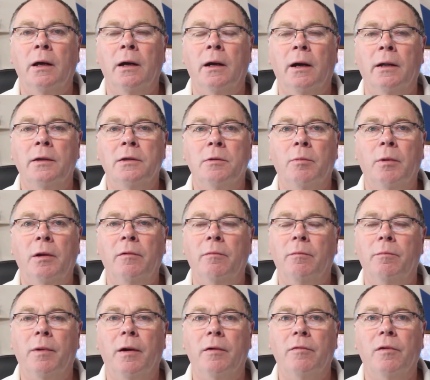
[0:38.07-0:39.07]
and to be
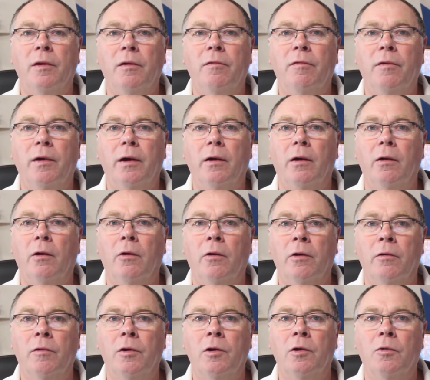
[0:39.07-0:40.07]
perfectly fair, a lot
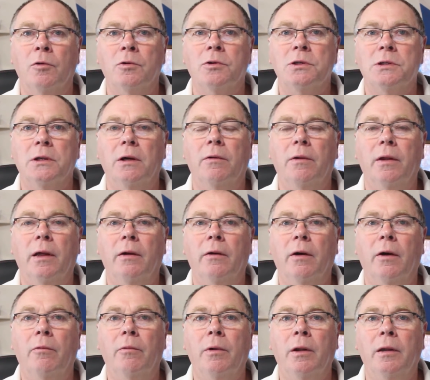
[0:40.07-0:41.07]
of the courses out there
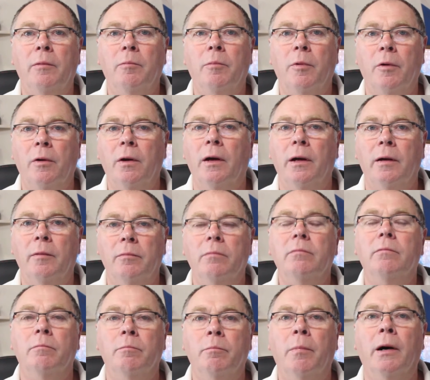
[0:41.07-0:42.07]
are really
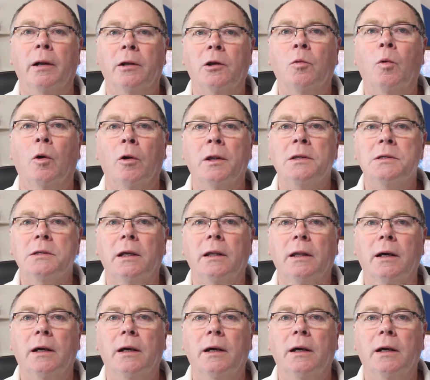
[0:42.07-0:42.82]
bad quality.